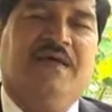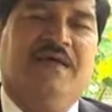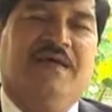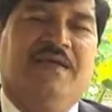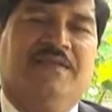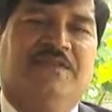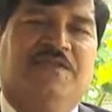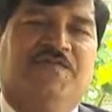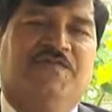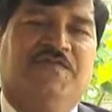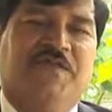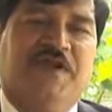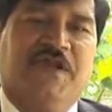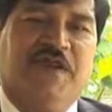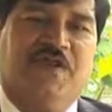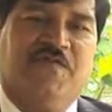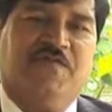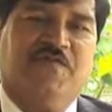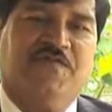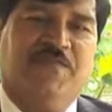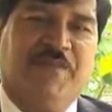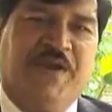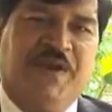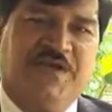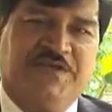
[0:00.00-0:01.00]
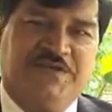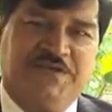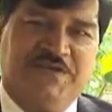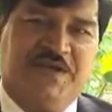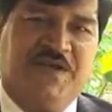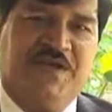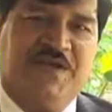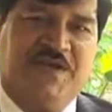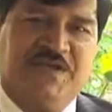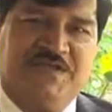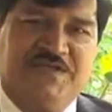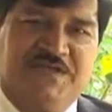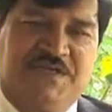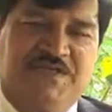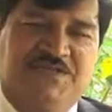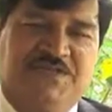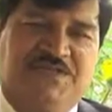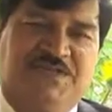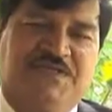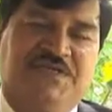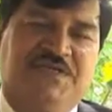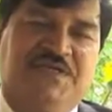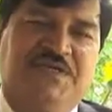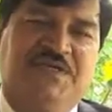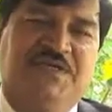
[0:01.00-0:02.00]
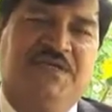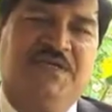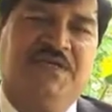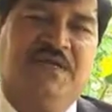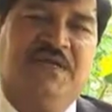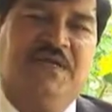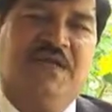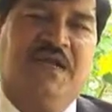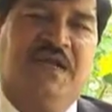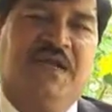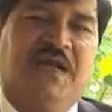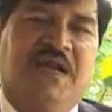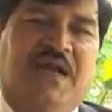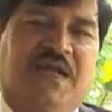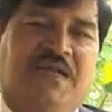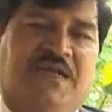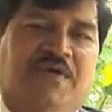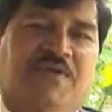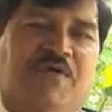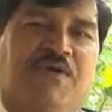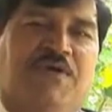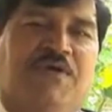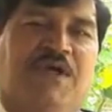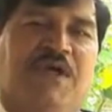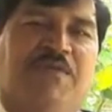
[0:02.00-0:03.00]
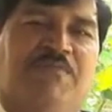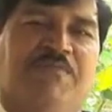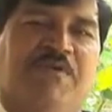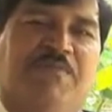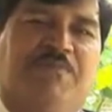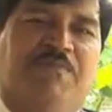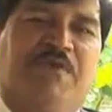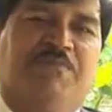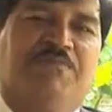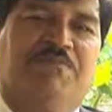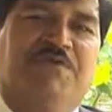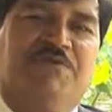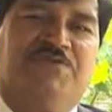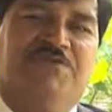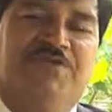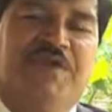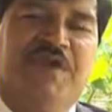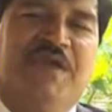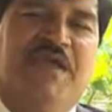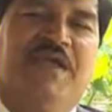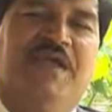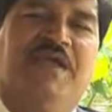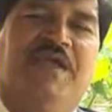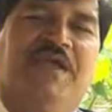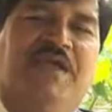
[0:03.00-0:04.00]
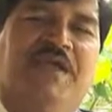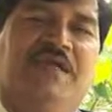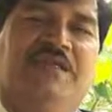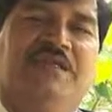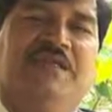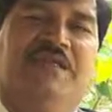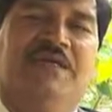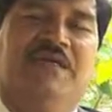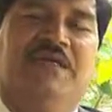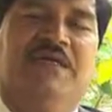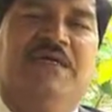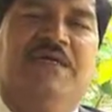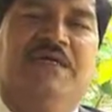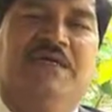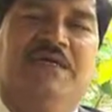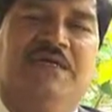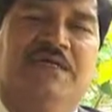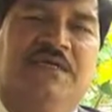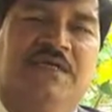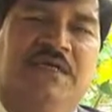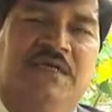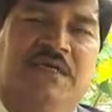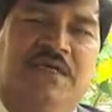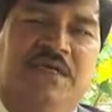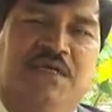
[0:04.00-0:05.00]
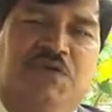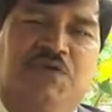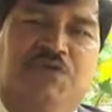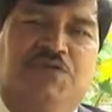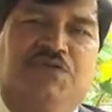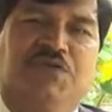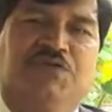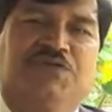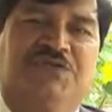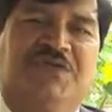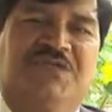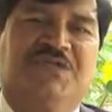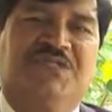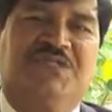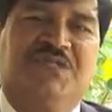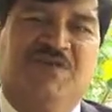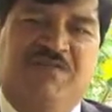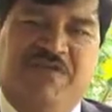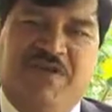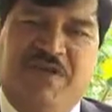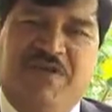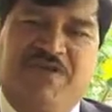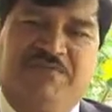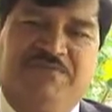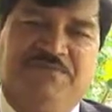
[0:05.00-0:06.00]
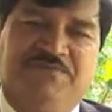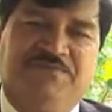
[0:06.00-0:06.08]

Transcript: in the field of medicine and research, and awarded me Padma Shri in the year 2007.